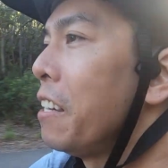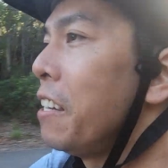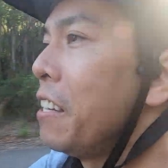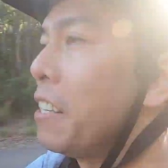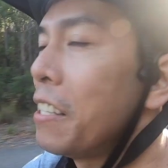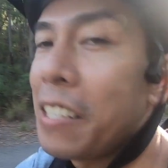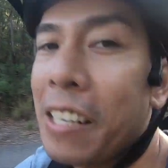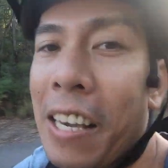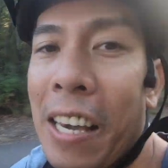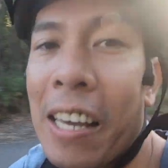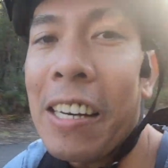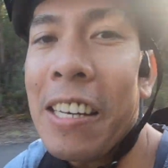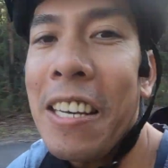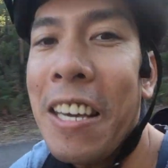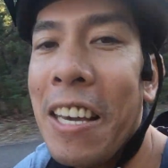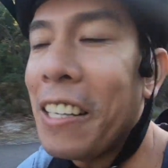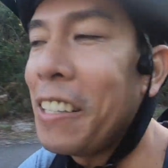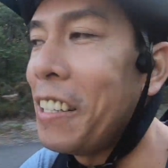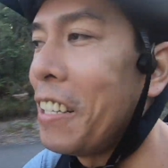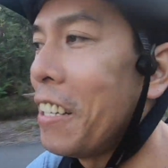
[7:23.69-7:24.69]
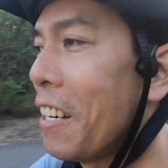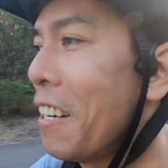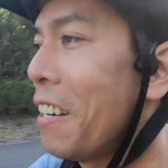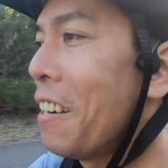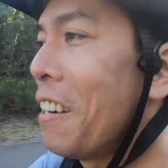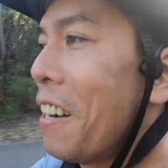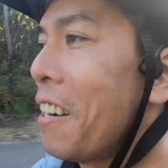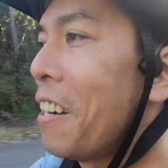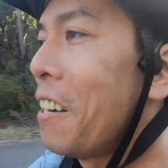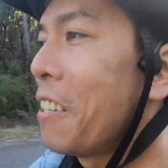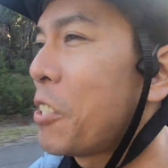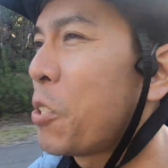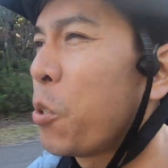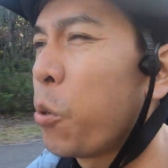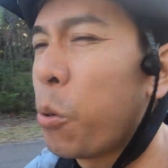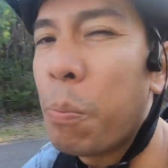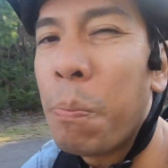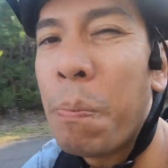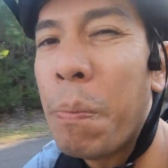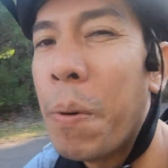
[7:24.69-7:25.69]
He's carrying the
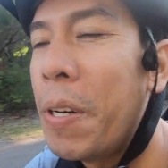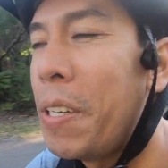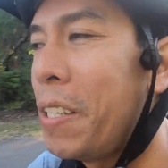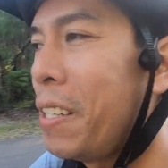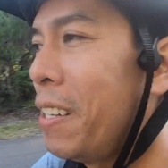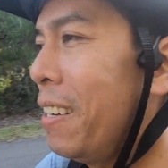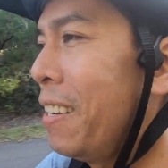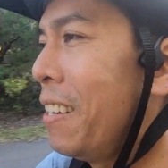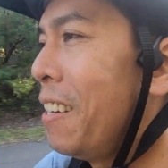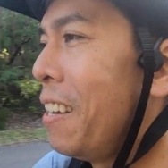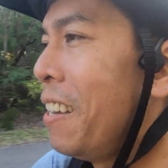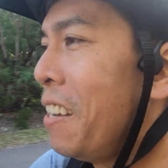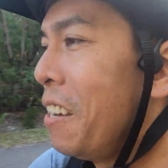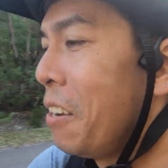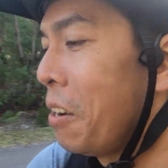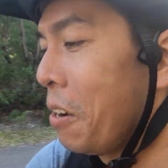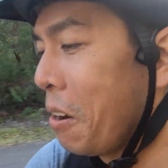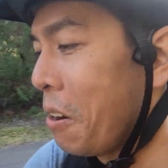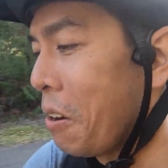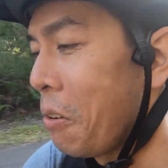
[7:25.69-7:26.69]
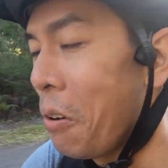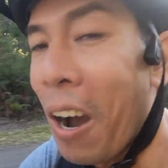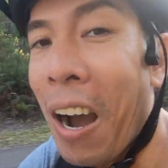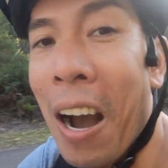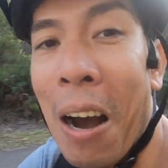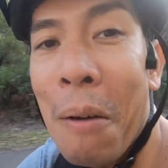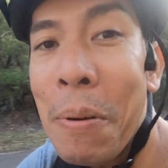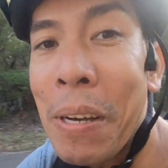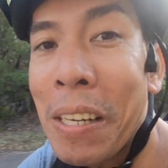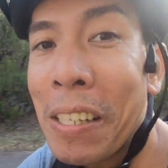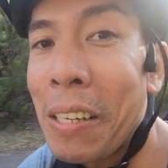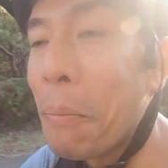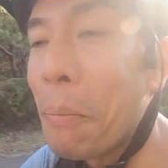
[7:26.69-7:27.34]
surfboard, having the